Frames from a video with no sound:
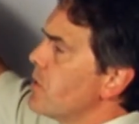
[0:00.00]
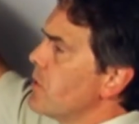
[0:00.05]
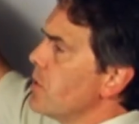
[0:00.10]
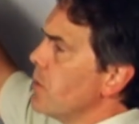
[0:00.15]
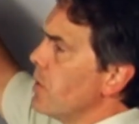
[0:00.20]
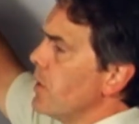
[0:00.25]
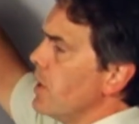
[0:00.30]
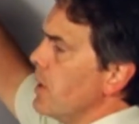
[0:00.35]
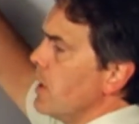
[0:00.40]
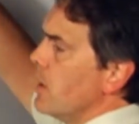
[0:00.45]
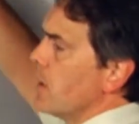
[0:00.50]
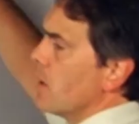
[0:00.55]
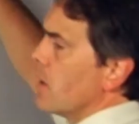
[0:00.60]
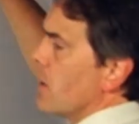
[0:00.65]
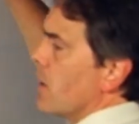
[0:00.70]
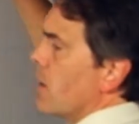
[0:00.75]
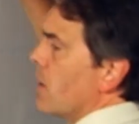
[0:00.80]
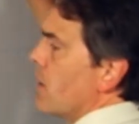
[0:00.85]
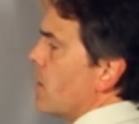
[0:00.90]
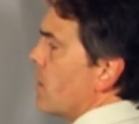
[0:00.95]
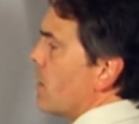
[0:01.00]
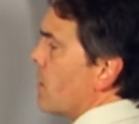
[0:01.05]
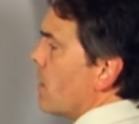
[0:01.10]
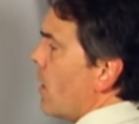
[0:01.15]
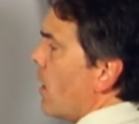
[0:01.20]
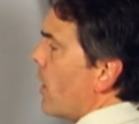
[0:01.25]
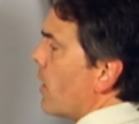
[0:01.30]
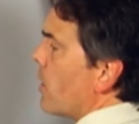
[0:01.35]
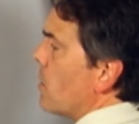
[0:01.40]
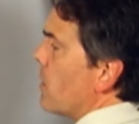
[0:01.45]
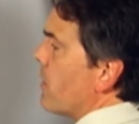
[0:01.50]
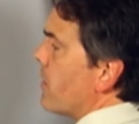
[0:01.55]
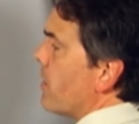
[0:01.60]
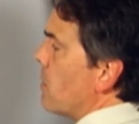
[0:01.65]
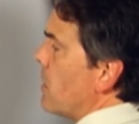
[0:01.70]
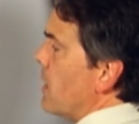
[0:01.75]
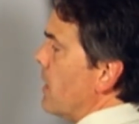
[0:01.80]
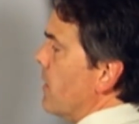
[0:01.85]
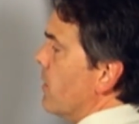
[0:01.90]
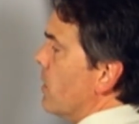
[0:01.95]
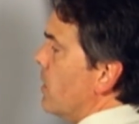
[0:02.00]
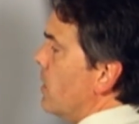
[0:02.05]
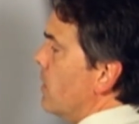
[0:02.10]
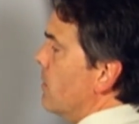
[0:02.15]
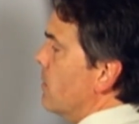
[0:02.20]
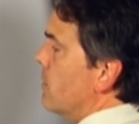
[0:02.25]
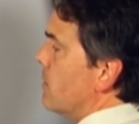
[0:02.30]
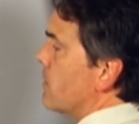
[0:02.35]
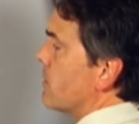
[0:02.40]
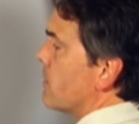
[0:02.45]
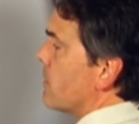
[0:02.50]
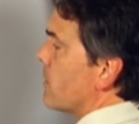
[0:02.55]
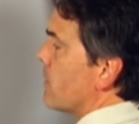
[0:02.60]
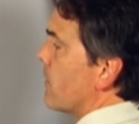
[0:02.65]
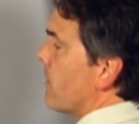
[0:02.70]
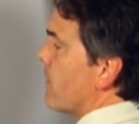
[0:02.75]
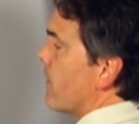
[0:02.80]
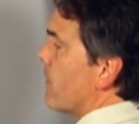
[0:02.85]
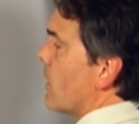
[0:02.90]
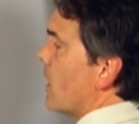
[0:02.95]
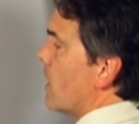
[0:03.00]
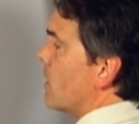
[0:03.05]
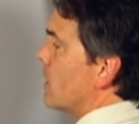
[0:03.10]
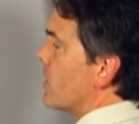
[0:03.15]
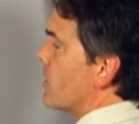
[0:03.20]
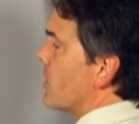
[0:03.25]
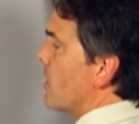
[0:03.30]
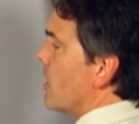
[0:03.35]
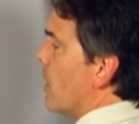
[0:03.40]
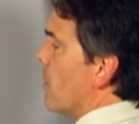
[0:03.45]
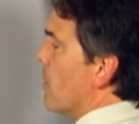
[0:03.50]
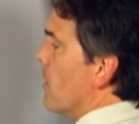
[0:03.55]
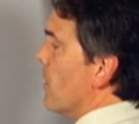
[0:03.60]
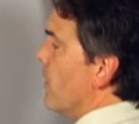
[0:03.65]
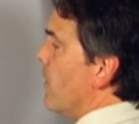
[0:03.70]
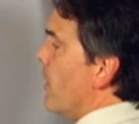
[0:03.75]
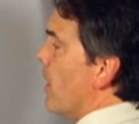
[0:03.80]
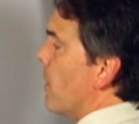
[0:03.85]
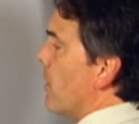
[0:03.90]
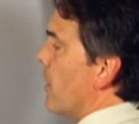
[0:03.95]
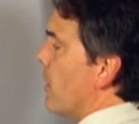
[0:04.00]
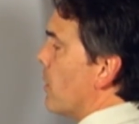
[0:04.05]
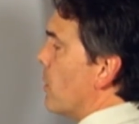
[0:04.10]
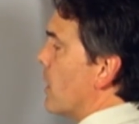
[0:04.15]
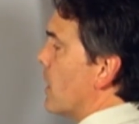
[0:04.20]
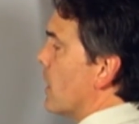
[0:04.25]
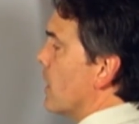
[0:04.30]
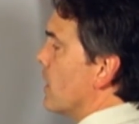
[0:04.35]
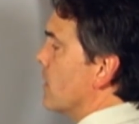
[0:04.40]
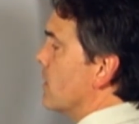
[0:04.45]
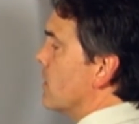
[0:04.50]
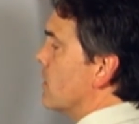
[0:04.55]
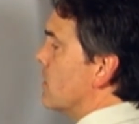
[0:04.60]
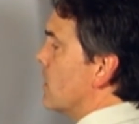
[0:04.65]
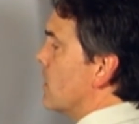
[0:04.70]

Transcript: to the argument from evil, I'll list a number of them and then we can